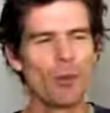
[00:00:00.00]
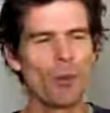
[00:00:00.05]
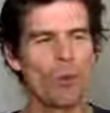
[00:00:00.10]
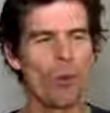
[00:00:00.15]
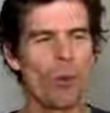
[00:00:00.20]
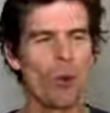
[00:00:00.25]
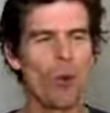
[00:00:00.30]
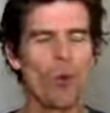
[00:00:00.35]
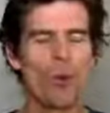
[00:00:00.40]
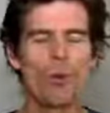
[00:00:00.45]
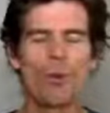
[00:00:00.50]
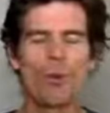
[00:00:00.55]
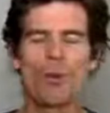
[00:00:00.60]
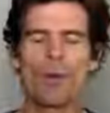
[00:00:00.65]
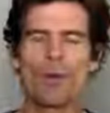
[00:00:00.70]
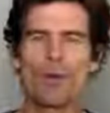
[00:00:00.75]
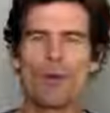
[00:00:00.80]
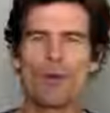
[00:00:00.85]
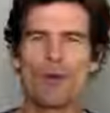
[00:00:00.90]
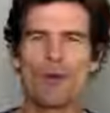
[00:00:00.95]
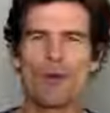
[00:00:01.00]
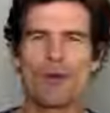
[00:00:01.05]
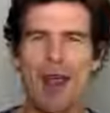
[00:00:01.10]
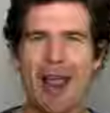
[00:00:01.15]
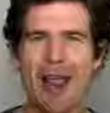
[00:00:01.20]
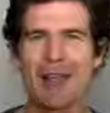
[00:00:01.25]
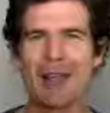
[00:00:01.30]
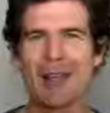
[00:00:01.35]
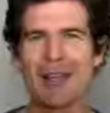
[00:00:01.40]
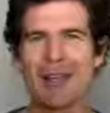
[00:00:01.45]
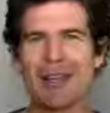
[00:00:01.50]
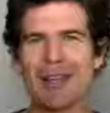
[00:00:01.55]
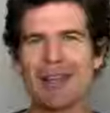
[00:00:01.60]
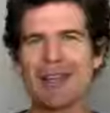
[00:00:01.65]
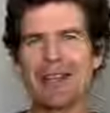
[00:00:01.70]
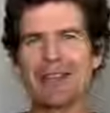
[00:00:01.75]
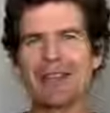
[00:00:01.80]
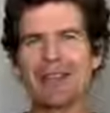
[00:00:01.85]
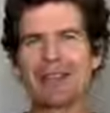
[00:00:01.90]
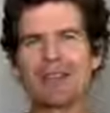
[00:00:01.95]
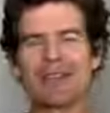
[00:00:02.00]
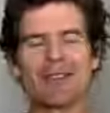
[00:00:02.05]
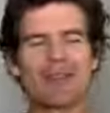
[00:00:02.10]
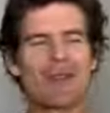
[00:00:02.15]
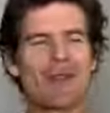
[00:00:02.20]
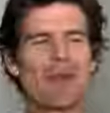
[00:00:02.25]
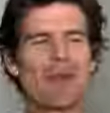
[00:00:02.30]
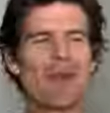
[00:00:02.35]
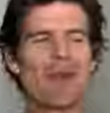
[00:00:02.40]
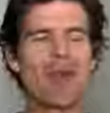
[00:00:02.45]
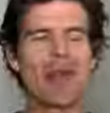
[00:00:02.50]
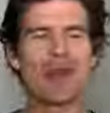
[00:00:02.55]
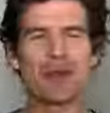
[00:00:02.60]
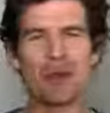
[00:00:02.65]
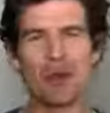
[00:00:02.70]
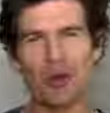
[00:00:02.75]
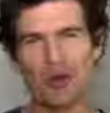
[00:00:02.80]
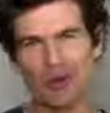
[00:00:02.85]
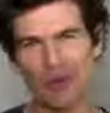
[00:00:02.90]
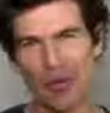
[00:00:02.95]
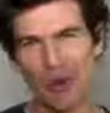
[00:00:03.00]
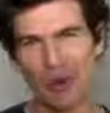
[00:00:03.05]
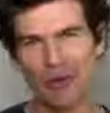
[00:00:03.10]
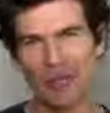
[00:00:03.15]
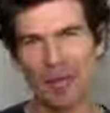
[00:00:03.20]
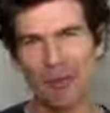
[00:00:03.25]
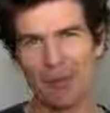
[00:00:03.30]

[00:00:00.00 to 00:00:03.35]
Well, the reality is, they do sell